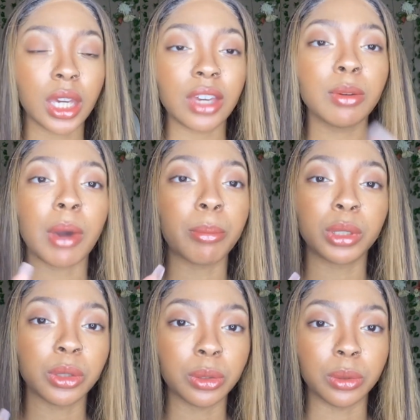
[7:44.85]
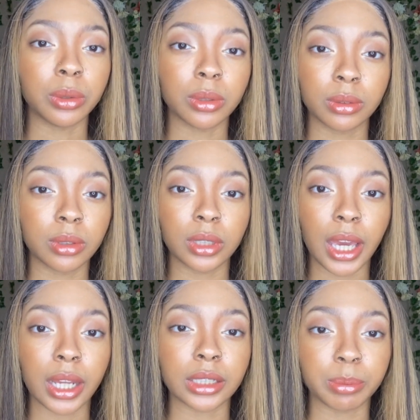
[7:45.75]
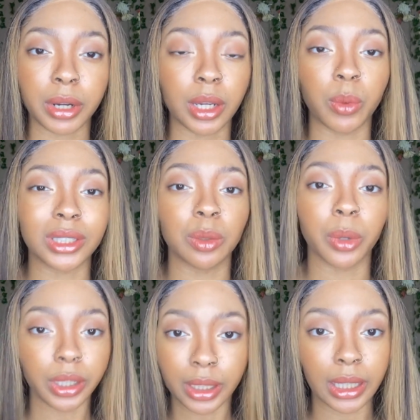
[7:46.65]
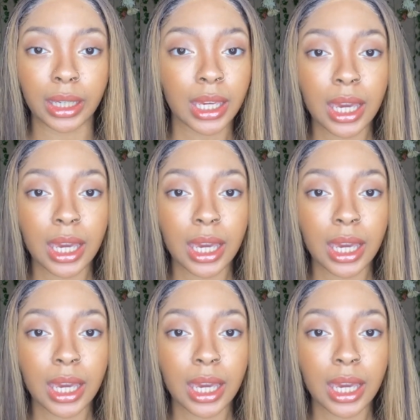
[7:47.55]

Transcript: Even my blue can of spray wasn't working.